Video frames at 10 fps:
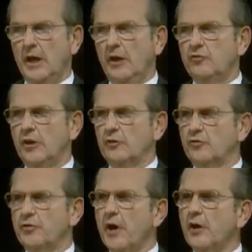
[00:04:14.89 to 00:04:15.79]

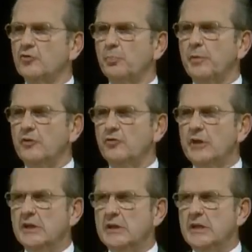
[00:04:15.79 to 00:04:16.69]
Since thoughts
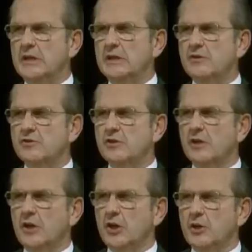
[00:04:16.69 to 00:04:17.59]
precede deeds,
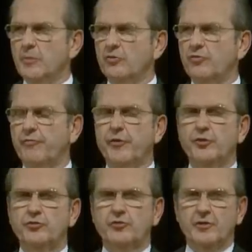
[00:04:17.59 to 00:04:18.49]
you must
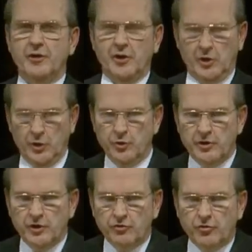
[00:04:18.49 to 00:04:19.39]
first learn to
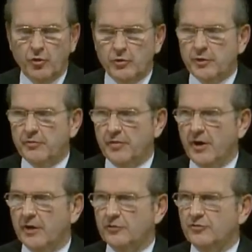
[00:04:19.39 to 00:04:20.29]
control your
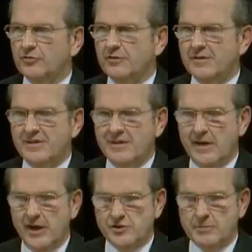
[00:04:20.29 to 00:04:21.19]
thoughts.
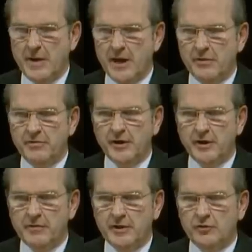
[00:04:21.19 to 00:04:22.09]
As a man
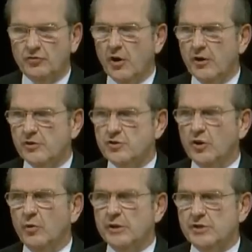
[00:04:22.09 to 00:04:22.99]
thinketh in his heart,
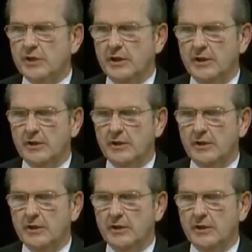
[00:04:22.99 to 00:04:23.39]
so is he.